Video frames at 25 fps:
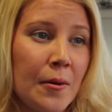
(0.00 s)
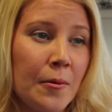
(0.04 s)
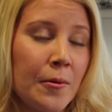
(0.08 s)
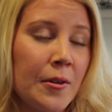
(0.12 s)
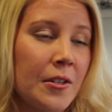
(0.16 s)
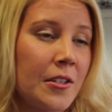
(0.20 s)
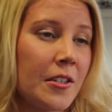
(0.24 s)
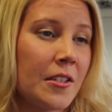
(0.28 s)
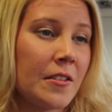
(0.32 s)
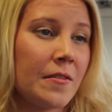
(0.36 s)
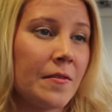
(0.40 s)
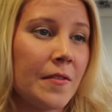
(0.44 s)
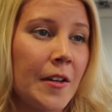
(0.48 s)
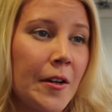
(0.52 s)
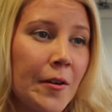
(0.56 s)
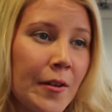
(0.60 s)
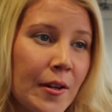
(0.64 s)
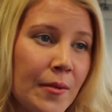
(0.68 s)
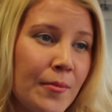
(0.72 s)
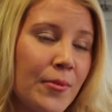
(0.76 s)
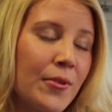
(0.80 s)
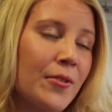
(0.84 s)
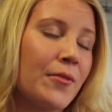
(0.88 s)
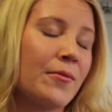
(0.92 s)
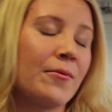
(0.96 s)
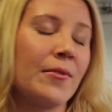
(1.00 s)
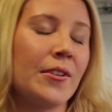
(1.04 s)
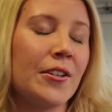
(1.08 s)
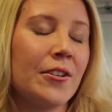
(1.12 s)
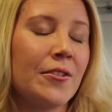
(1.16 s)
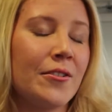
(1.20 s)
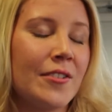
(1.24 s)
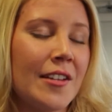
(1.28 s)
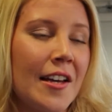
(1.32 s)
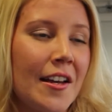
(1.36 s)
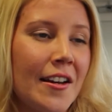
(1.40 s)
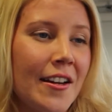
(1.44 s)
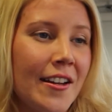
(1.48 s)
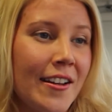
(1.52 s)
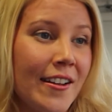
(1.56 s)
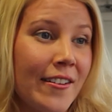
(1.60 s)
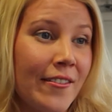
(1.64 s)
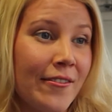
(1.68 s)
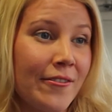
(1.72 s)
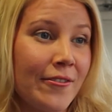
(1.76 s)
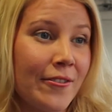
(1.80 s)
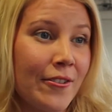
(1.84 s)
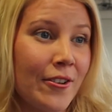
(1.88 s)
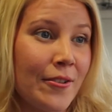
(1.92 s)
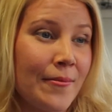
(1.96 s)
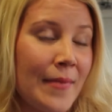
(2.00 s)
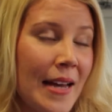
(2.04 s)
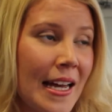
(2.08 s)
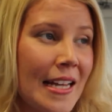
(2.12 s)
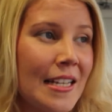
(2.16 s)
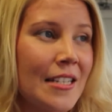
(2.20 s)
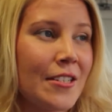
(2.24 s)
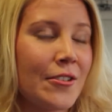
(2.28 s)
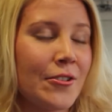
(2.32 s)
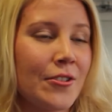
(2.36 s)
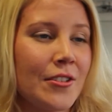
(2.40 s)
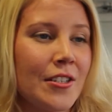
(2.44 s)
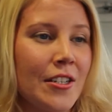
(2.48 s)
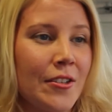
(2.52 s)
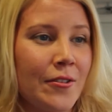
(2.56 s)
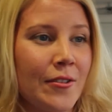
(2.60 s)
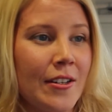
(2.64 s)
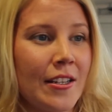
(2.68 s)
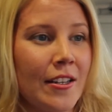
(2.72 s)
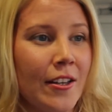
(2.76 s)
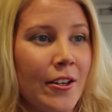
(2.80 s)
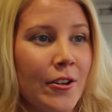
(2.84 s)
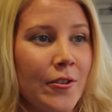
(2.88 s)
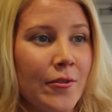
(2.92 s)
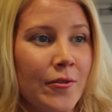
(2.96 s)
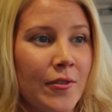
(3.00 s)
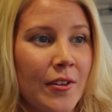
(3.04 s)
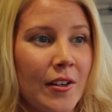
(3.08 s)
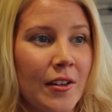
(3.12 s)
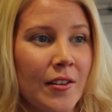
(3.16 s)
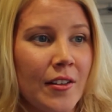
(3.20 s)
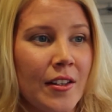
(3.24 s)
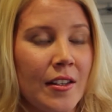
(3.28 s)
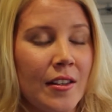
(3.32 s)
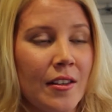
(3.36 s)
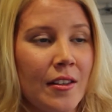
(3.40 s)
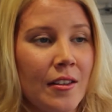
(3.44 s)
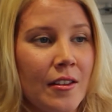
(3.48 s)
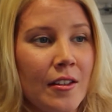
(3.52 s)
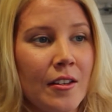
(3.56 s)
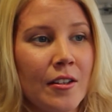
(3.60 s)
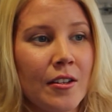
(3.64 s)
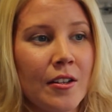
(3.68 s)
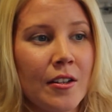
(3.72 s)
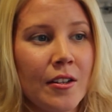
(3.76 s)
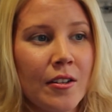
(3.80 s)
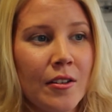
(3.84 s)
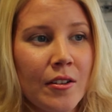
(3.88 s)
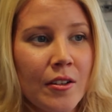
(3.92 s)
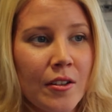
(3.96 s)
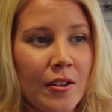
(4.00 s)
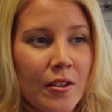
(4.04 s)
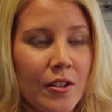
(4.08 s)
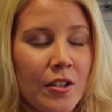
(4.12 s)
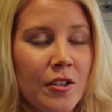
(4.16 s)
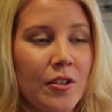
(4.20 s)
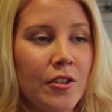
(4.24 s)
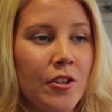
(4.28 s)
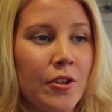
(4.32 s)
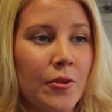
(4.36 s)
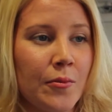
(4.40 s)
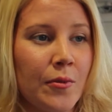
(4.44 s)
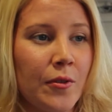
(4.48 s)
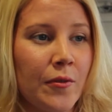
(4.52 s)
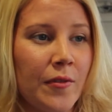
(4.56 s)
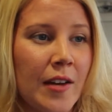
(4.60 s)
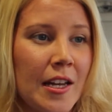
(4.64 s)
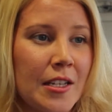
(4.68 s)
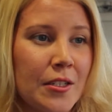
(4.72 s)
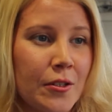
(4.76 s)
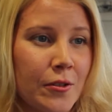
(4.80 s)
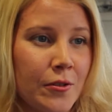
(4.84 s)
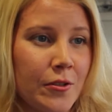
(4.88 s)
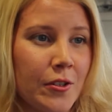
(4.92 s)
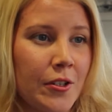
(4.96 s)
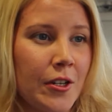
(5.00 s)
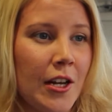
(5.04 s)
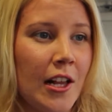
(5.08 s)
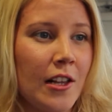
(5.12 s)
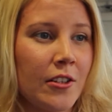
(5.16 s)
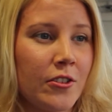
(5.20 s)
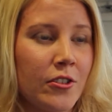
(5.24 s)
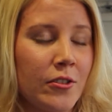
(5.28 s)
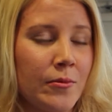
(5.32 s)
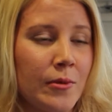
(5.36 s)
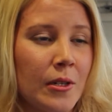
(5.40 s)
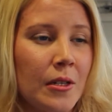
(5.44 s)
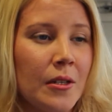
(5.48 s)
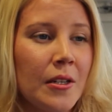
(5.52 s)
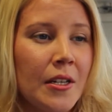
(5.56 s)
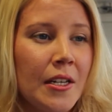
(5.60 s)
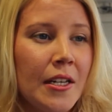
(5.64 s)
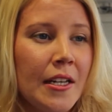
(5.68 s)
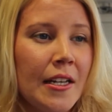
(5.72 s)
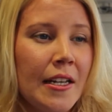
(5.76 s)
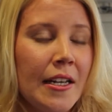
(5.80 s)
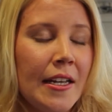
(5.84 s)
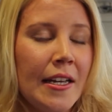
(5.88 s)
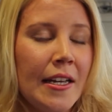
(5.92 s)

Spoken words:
which is very important when you're studying for a master's degree, that you feel that your professors are knowledgeable.